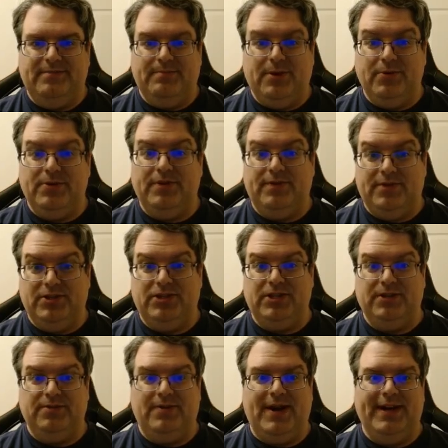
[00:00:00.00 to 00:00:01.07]
both of the
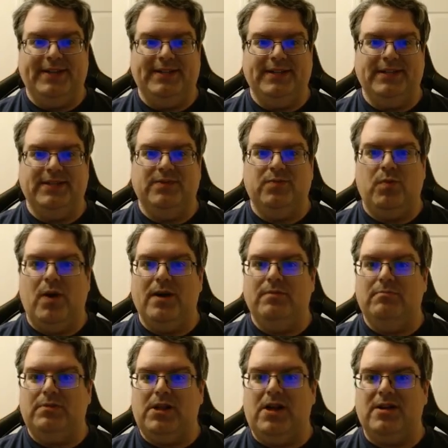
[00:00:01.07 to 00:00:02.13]
GUIDs,
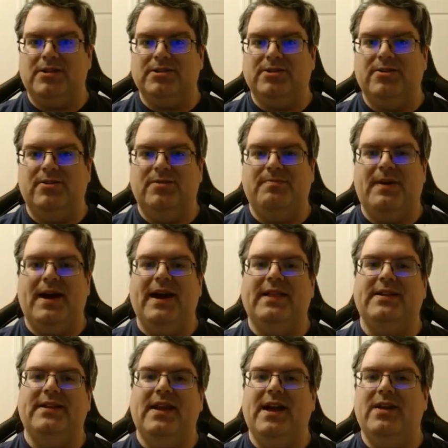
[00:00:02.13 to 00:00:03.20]
one blocks
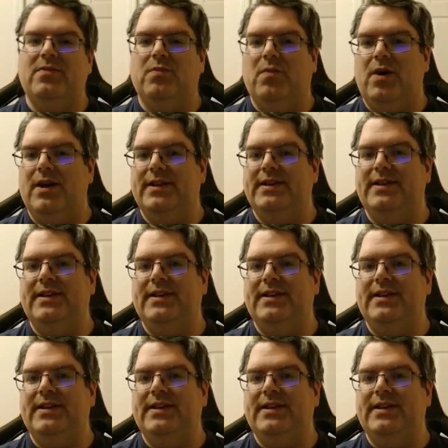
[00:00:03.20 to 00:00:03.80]
Copilot and one